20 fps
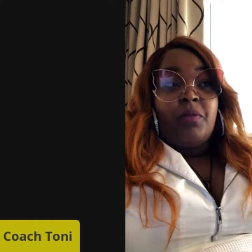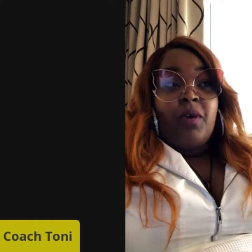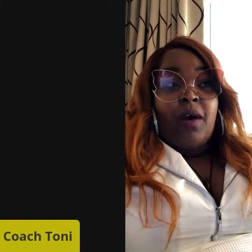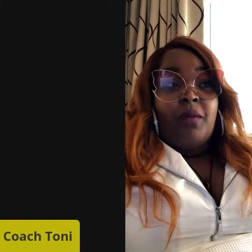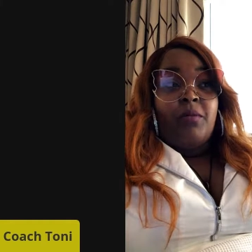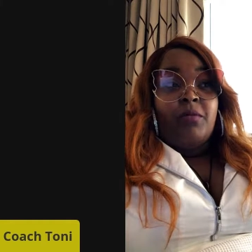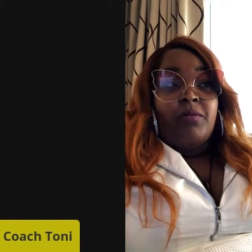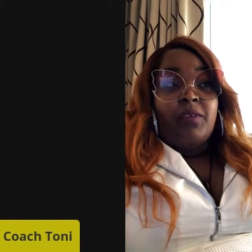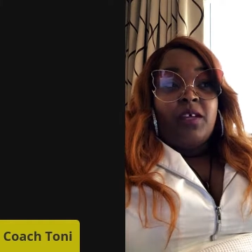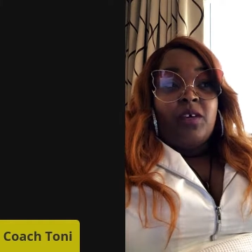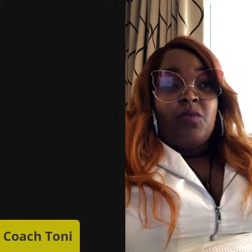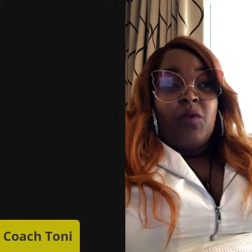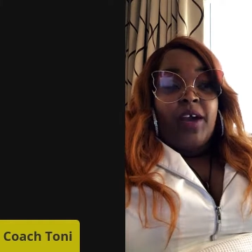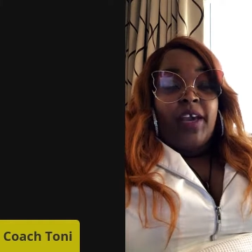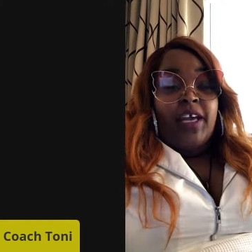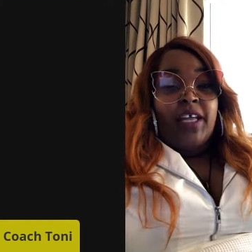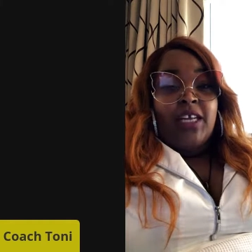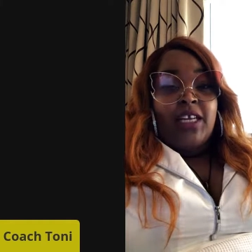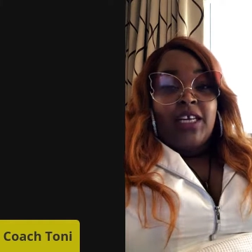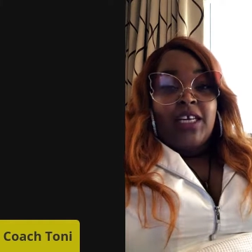probably
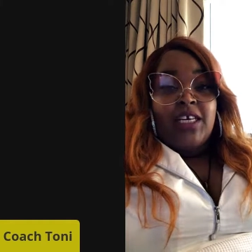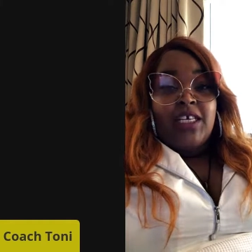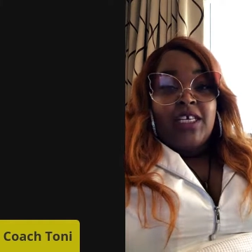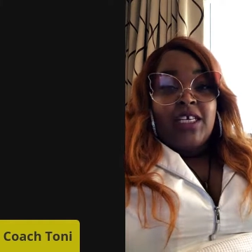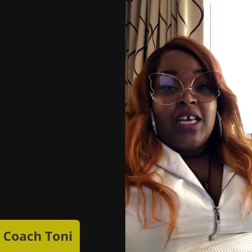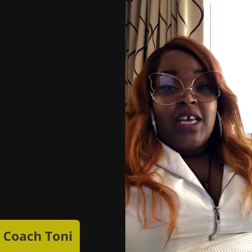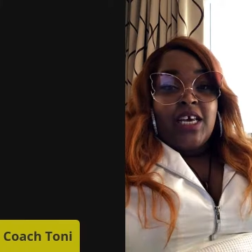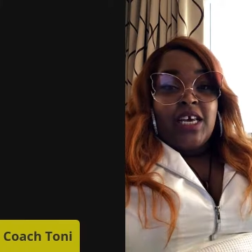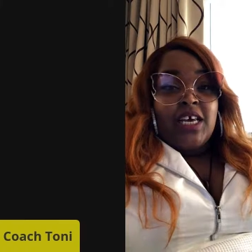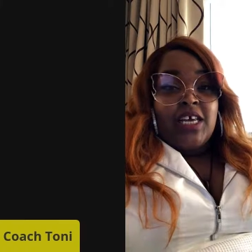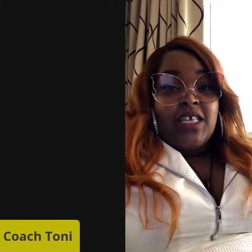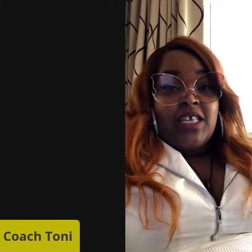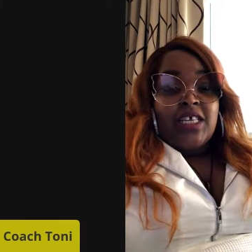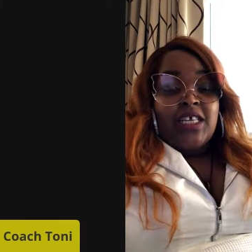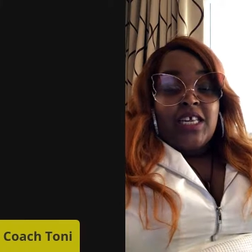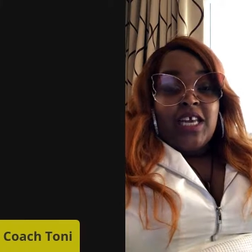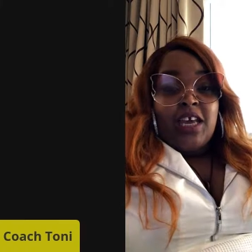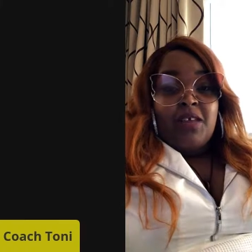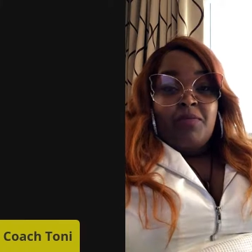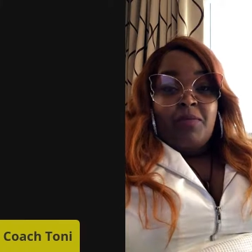weigh at least
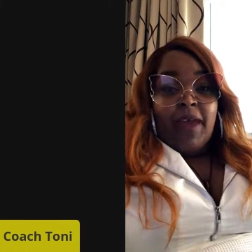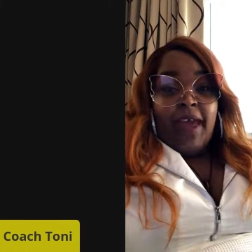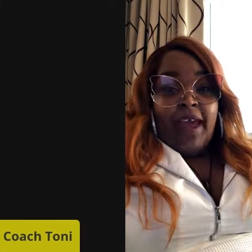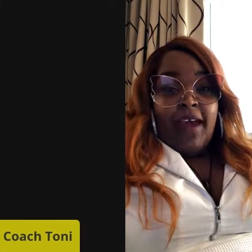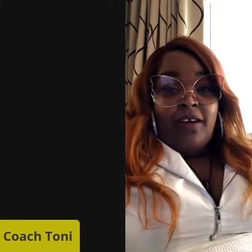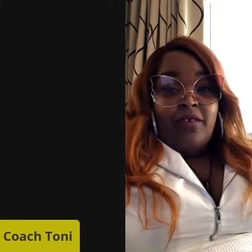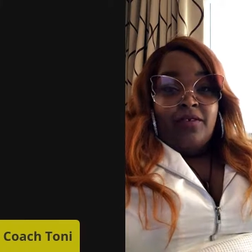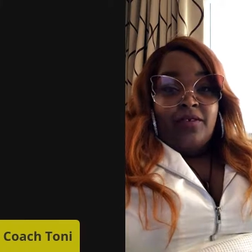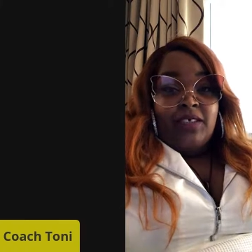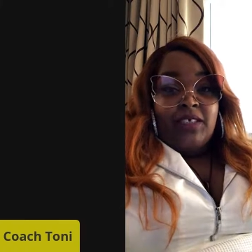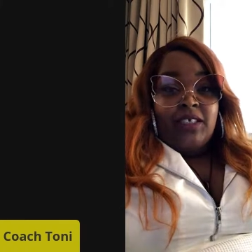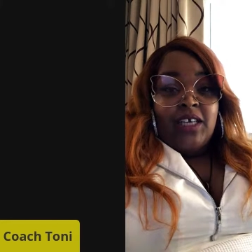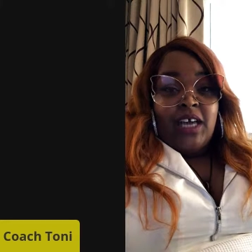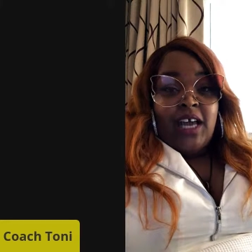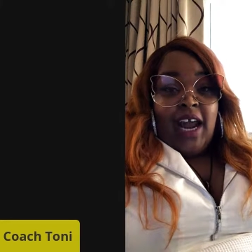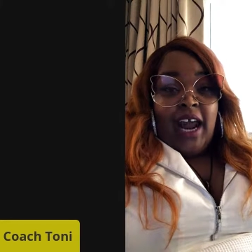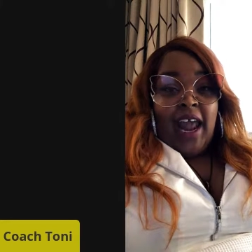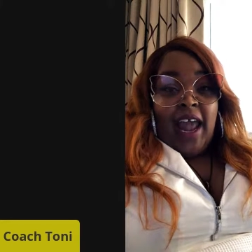10 pounds.